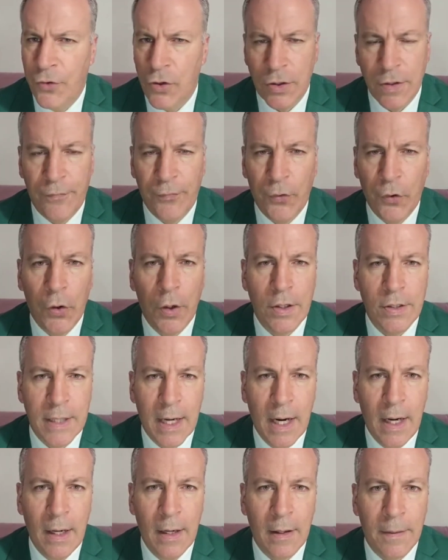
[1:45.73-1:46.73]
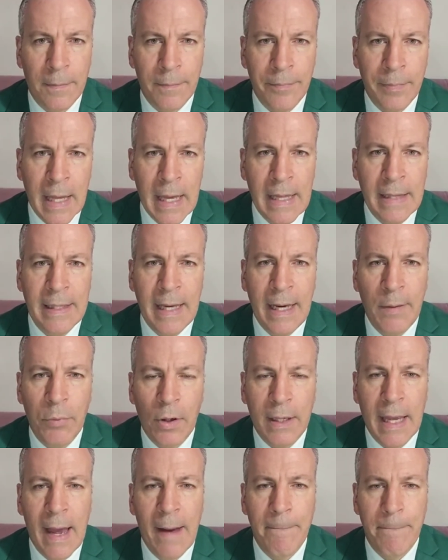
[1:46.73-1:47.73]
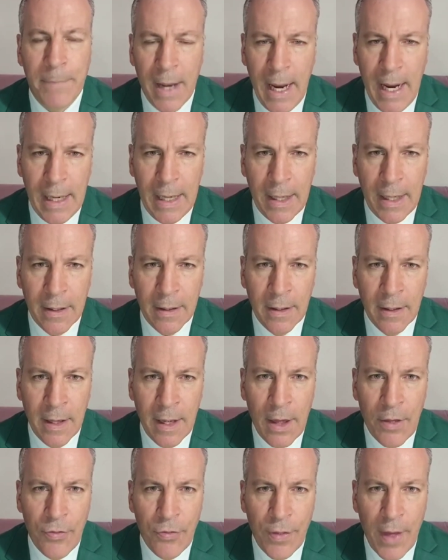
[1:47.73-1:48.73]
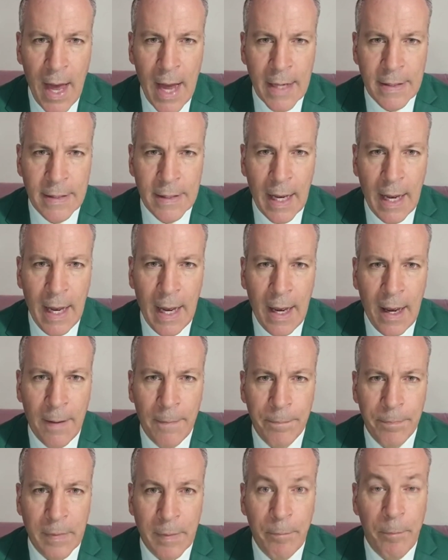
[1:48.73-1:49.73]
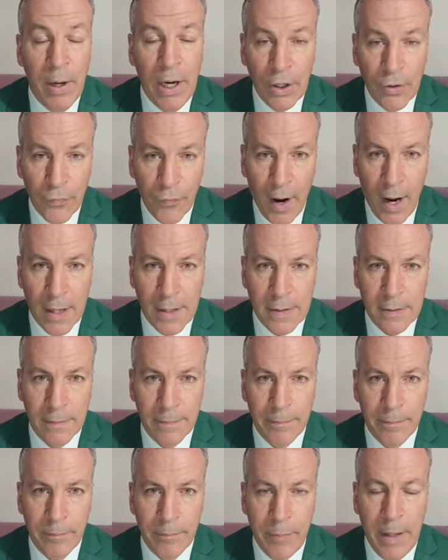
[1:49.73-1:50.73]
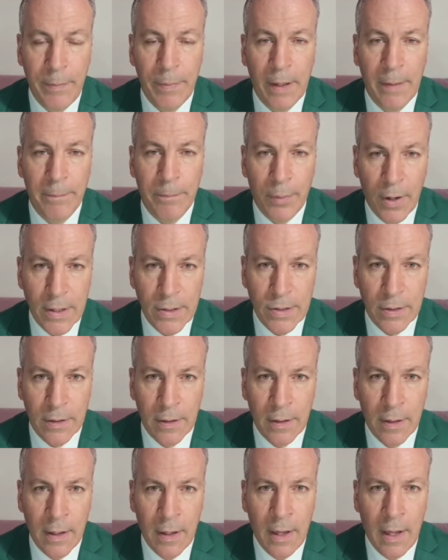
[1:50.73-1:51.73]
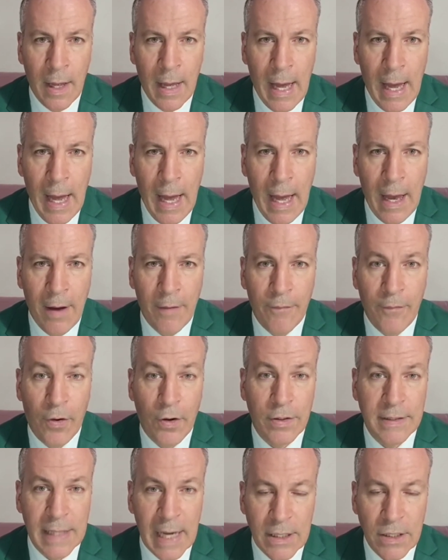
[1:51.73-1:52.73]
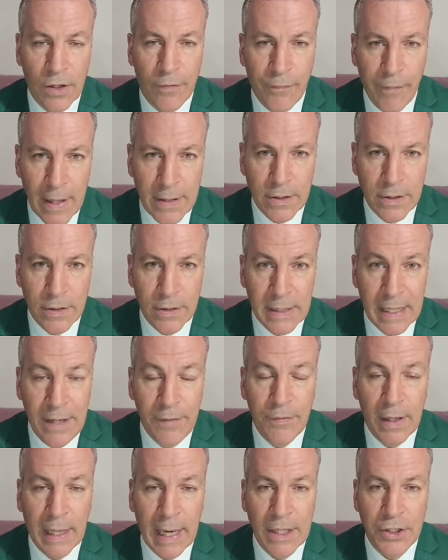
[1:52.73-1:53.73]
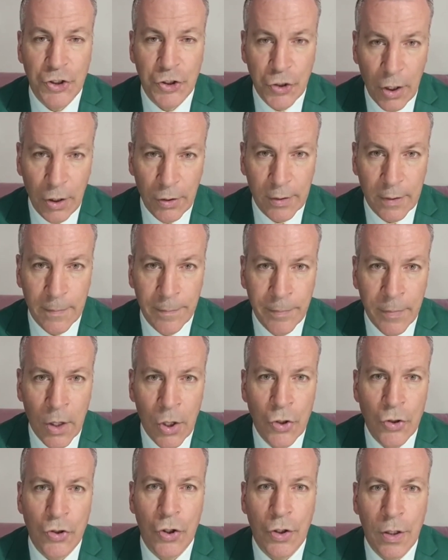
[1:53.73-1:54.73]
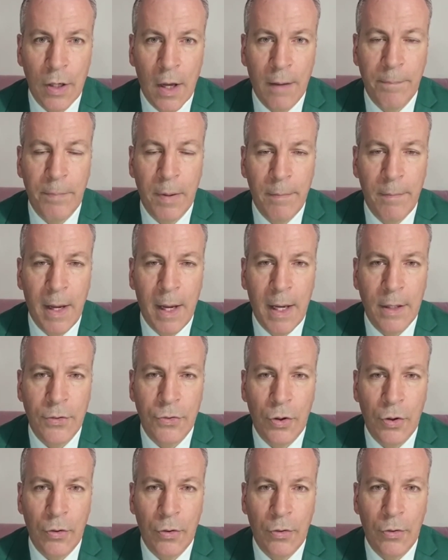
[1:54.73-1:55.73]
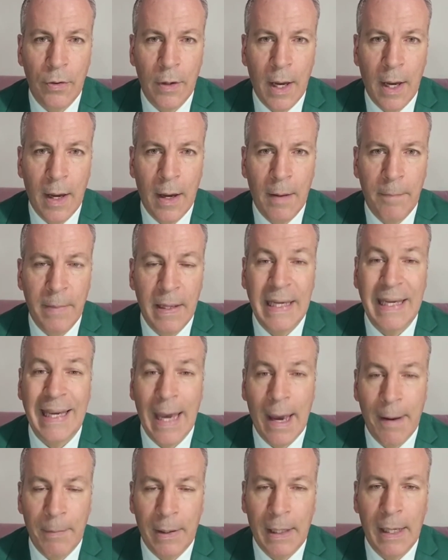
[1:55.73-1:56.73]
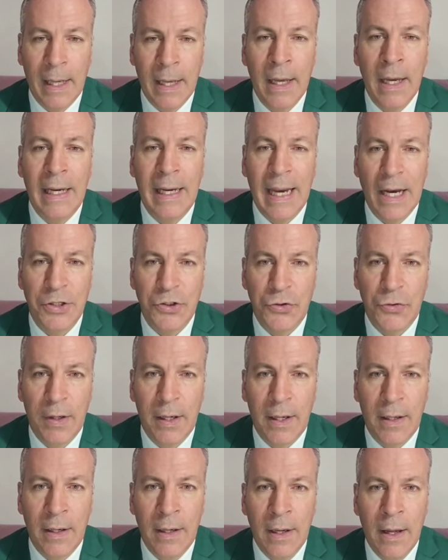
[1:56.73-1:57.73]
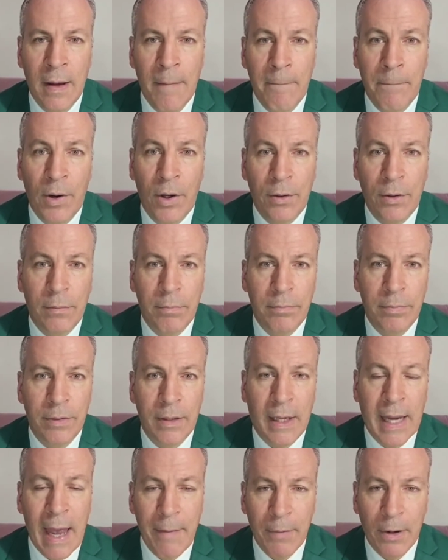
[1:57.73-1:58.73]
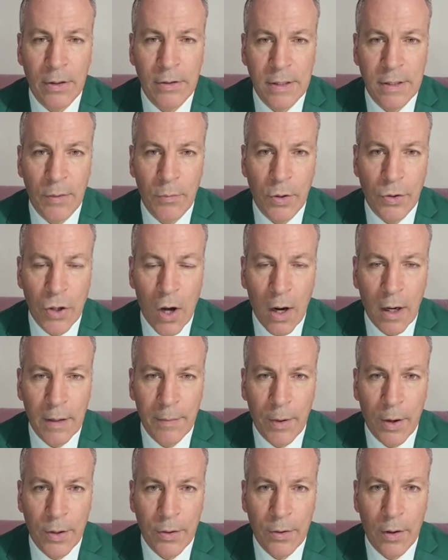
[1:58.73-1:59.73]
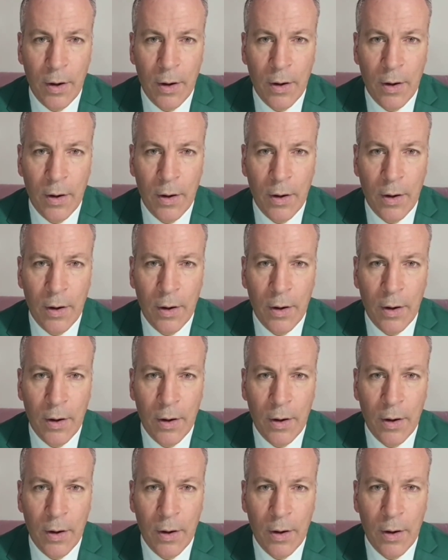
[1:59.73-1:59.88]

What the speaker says: just a few years earlier, they were campaigning that pedophiles, people in prison for sexual offences, even against children, should not be made to be chemically castrated. But the chemicals that we're talking about,